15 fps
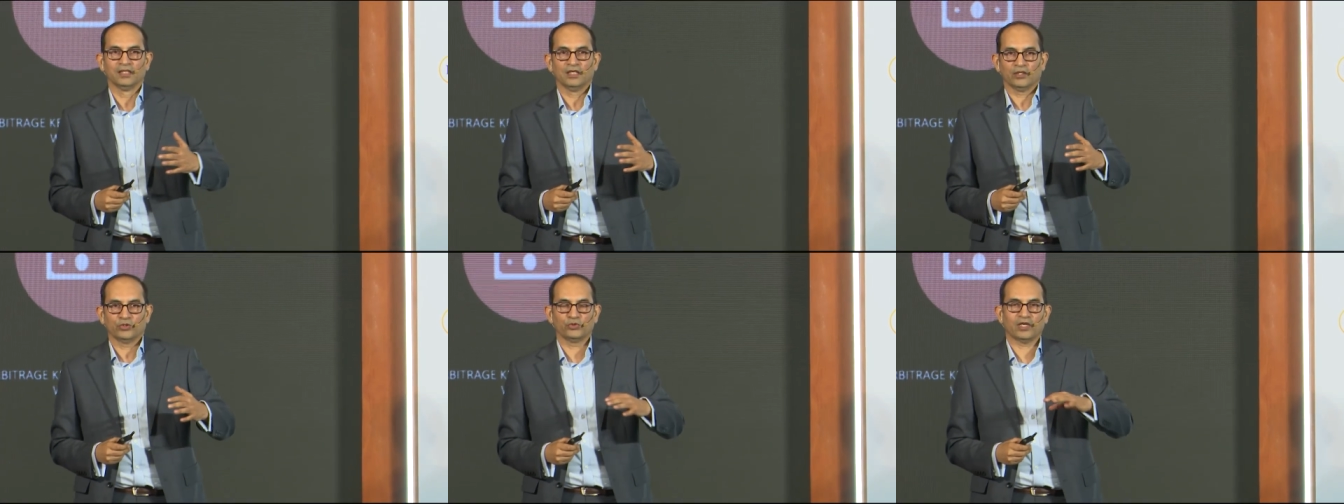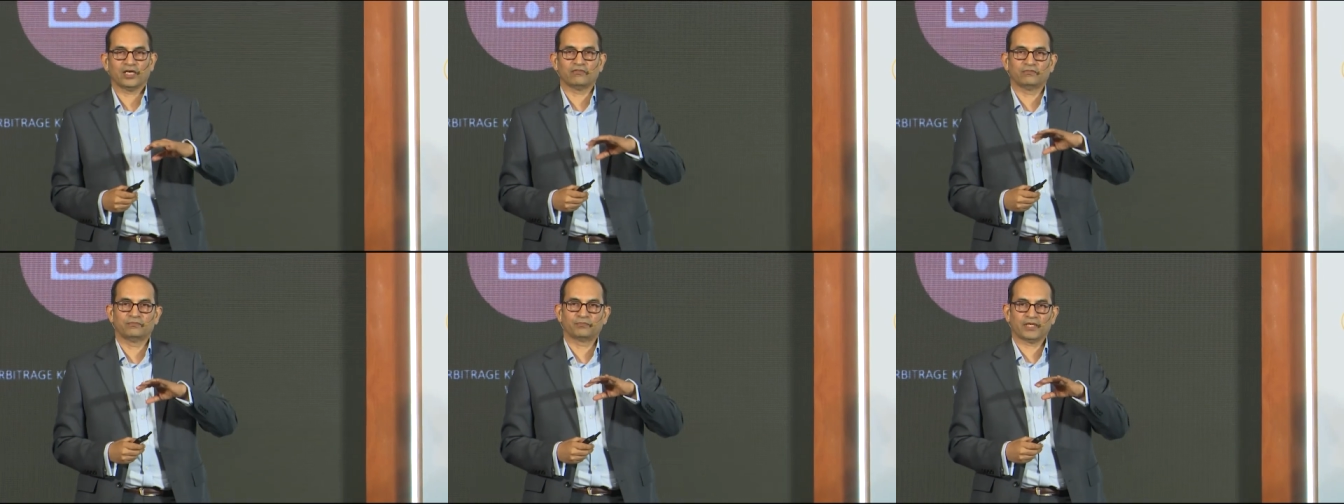you
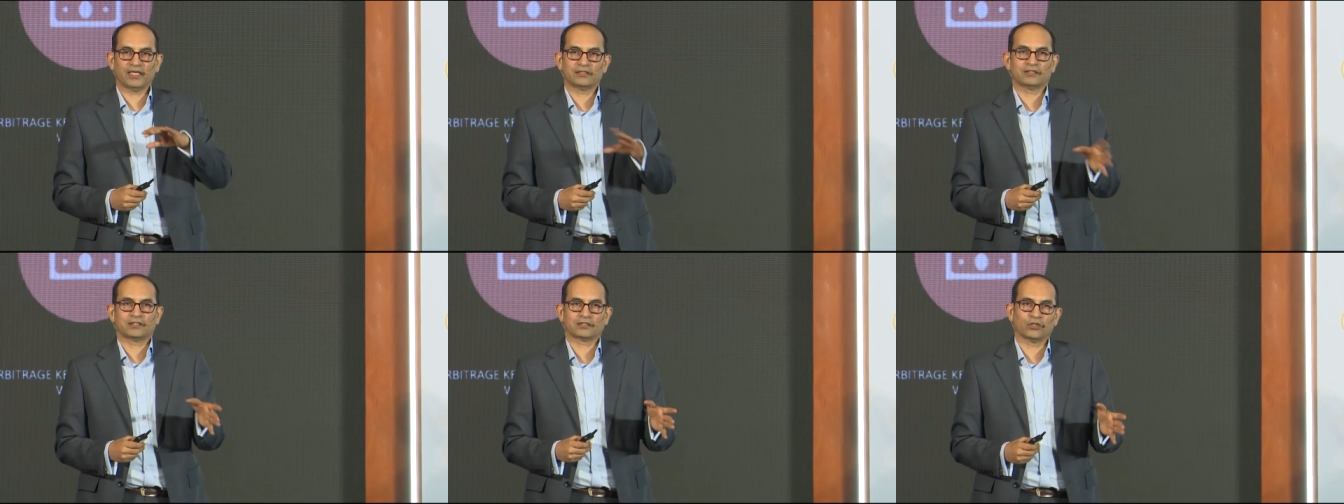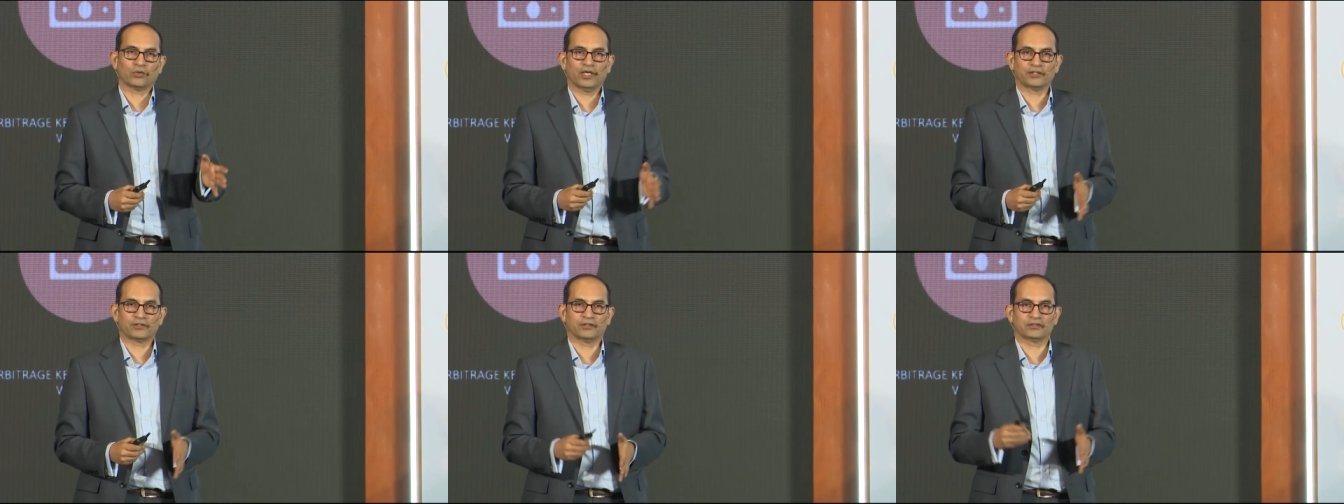have price
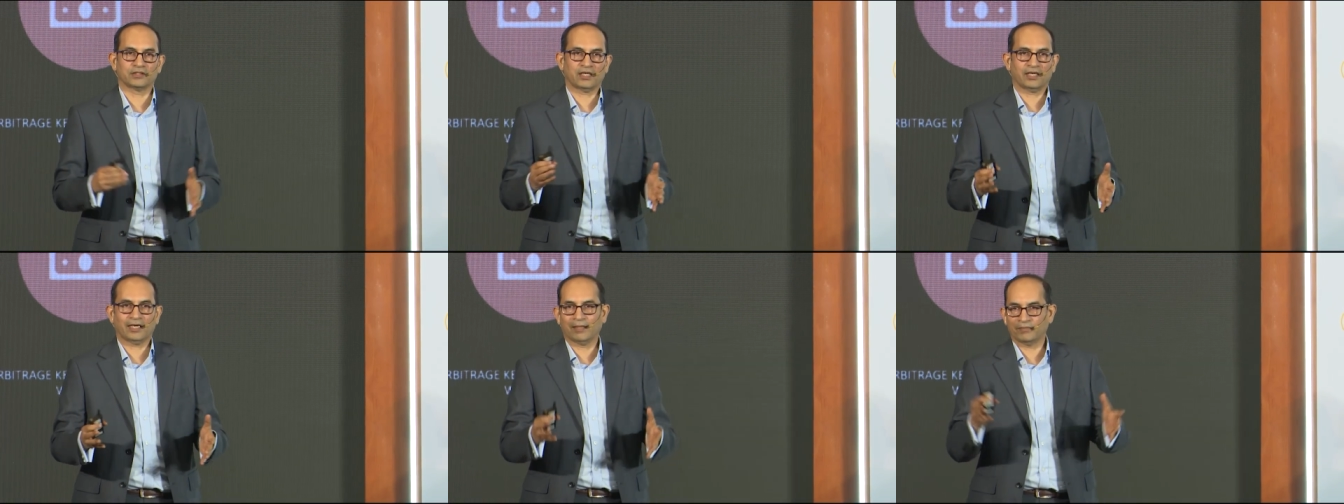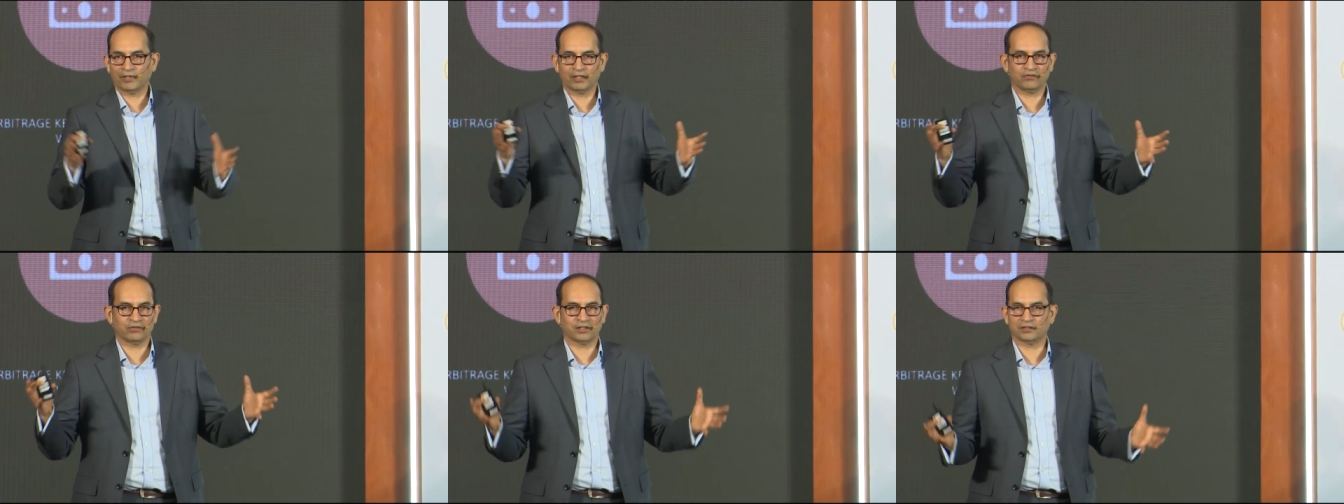dislocations that are
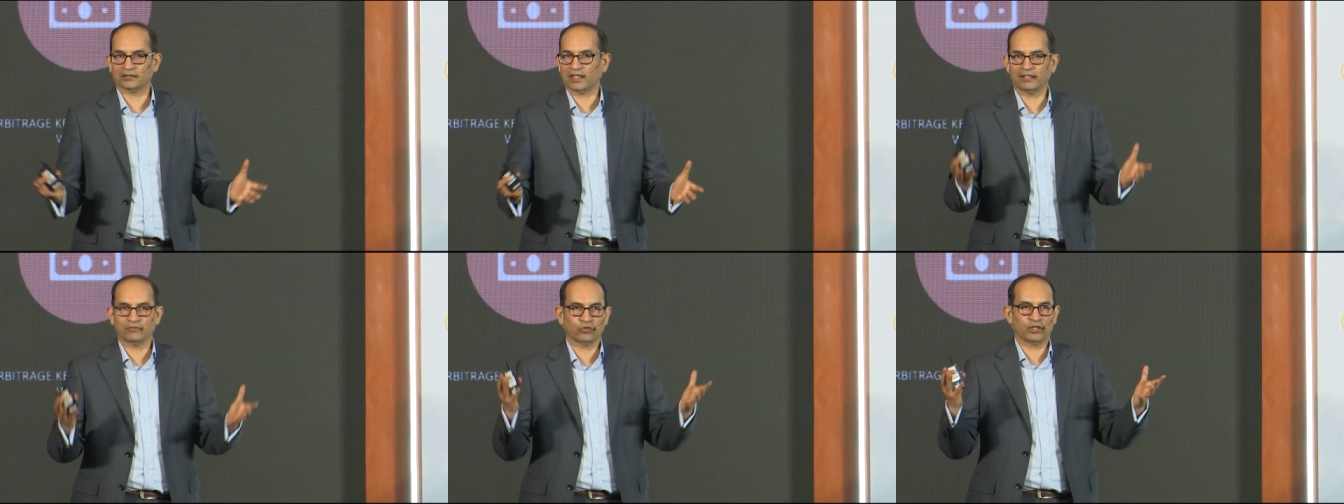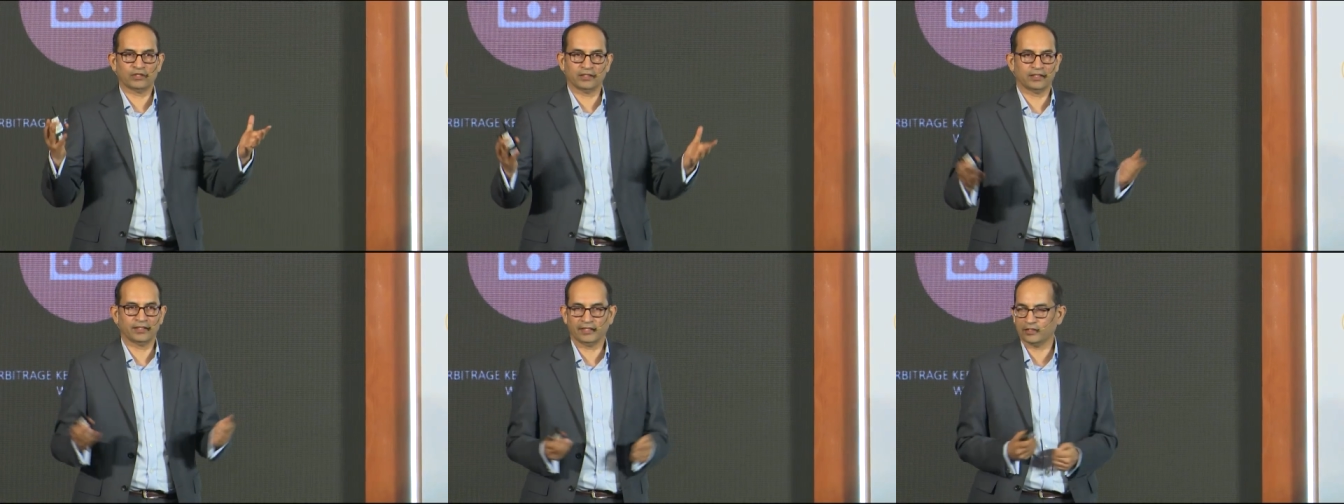happening when there's high
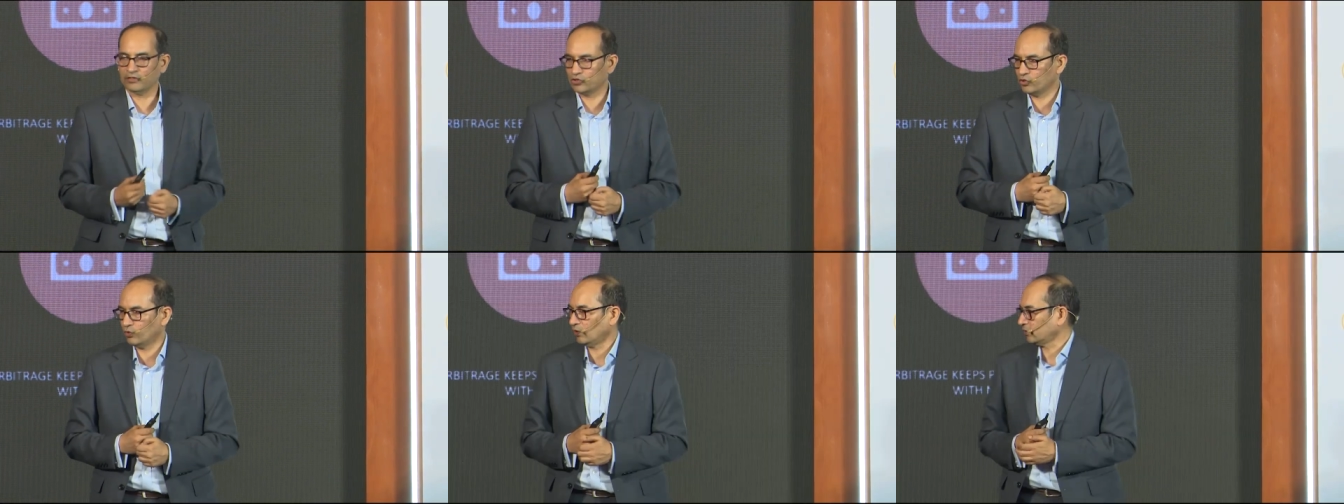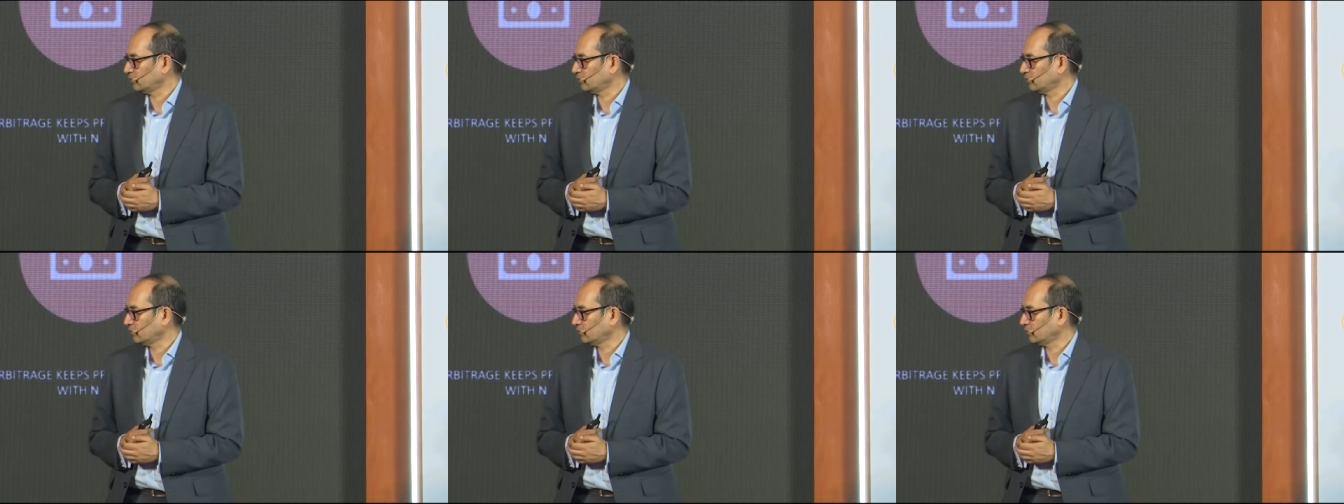volatility and so